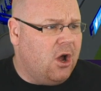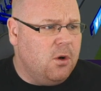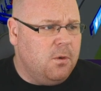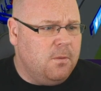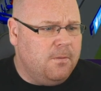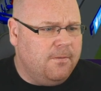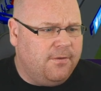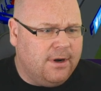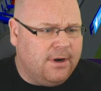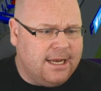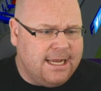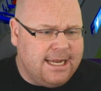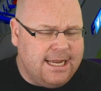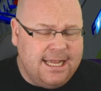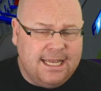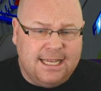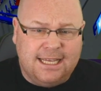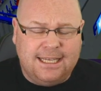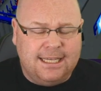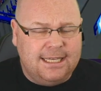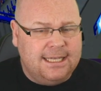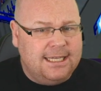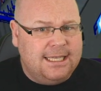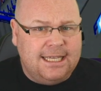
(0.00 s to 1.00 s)
Hopefully,
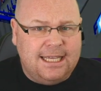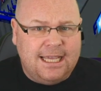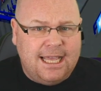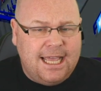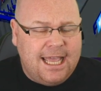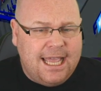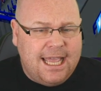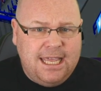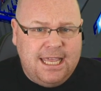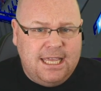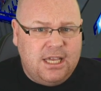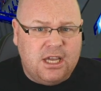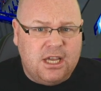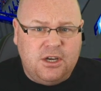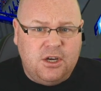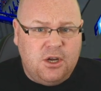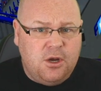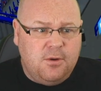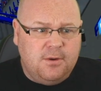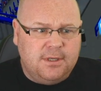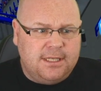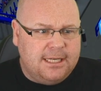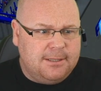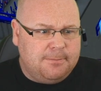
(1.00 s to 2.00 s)
he can
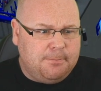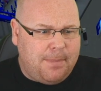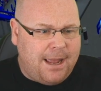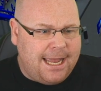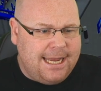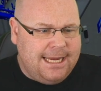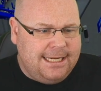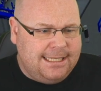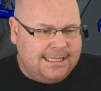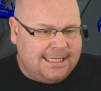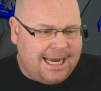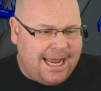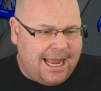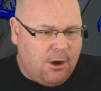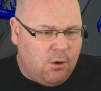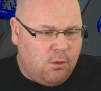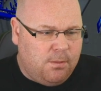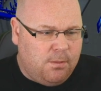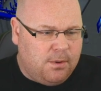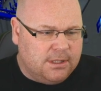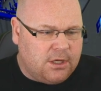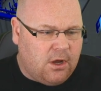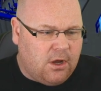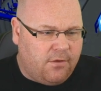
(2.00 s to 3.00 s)
use his pace to
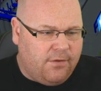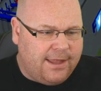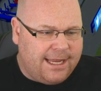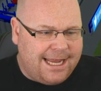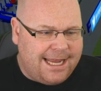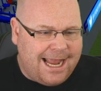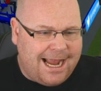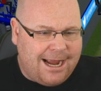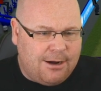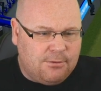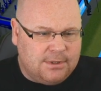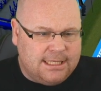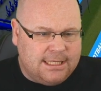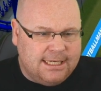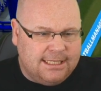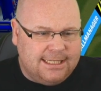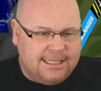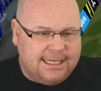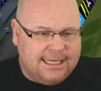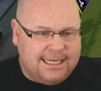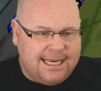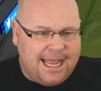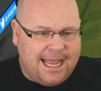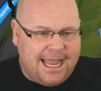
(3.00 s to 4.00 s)
help us on the counter
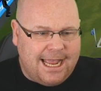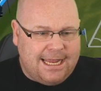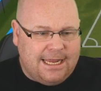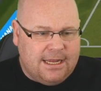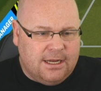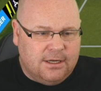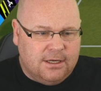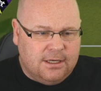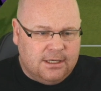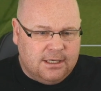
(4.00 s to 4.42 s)
today.